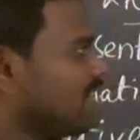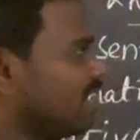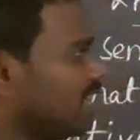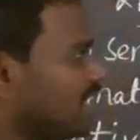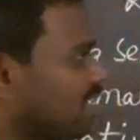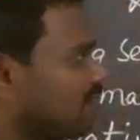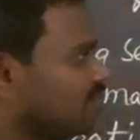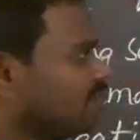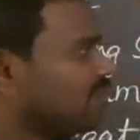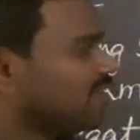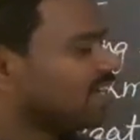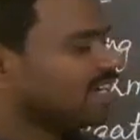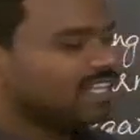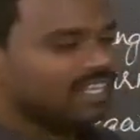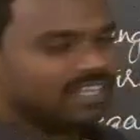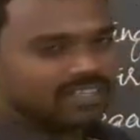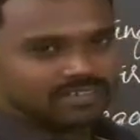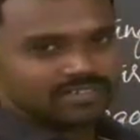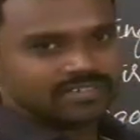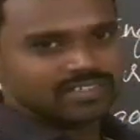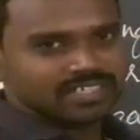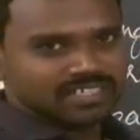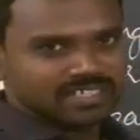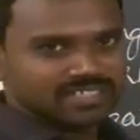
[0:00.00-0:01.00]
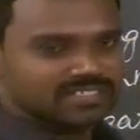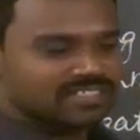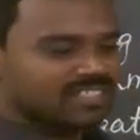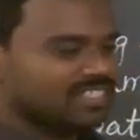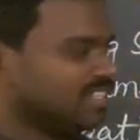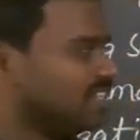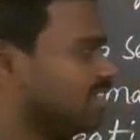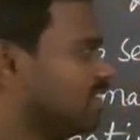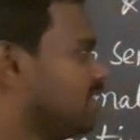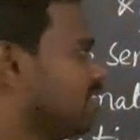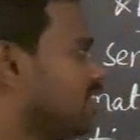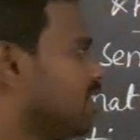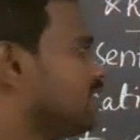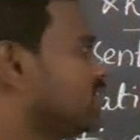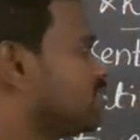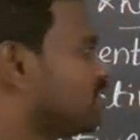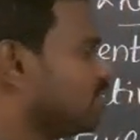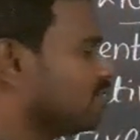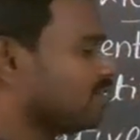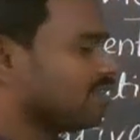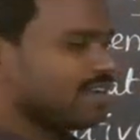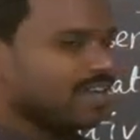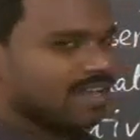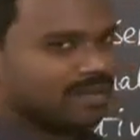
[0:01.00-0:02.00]
Every day you drink tea. That's
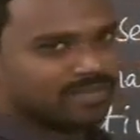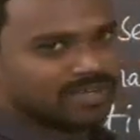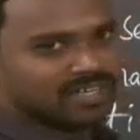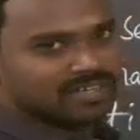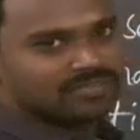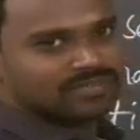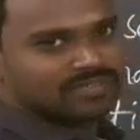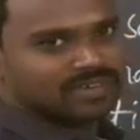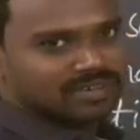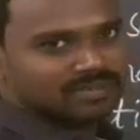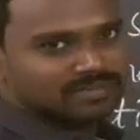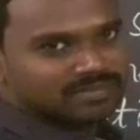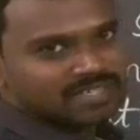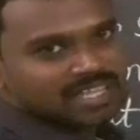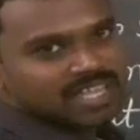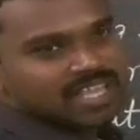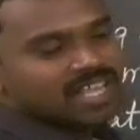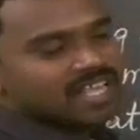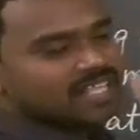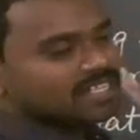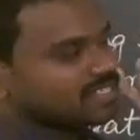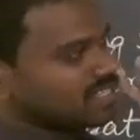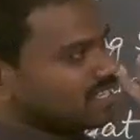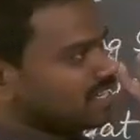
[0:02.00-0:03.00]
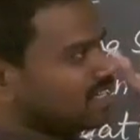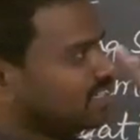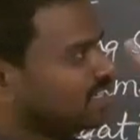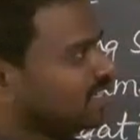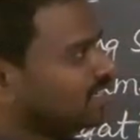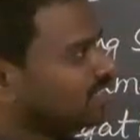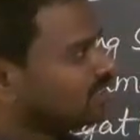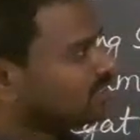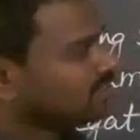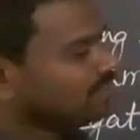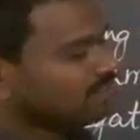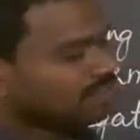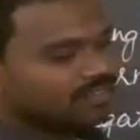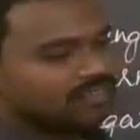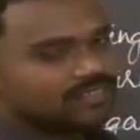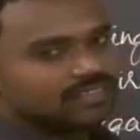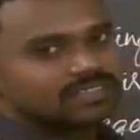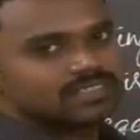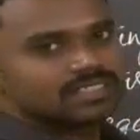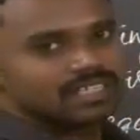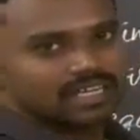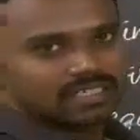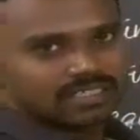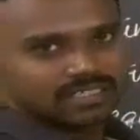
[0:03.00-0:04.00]
your habit. From Sunday to
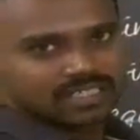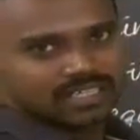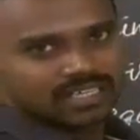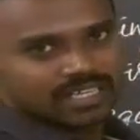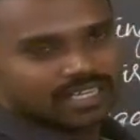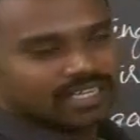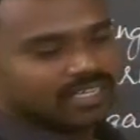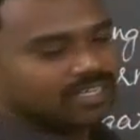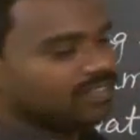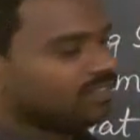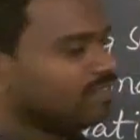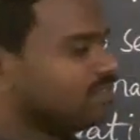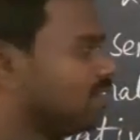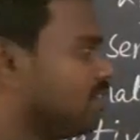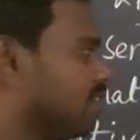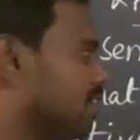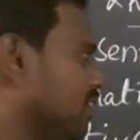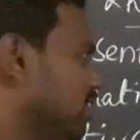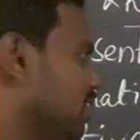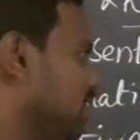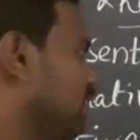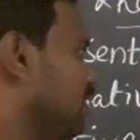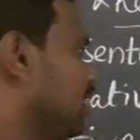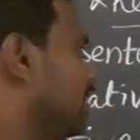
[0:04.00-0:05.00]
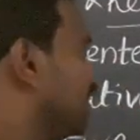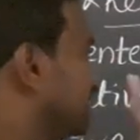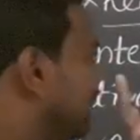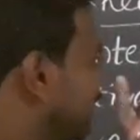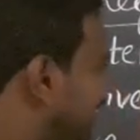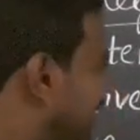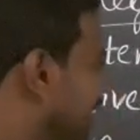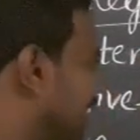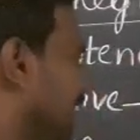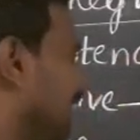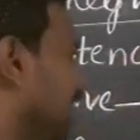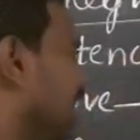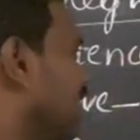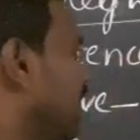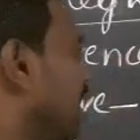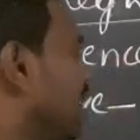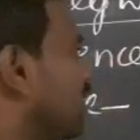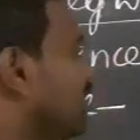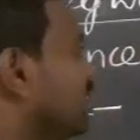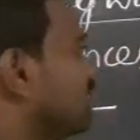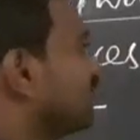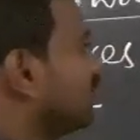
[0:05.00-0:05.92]
Saturday you drink tea. So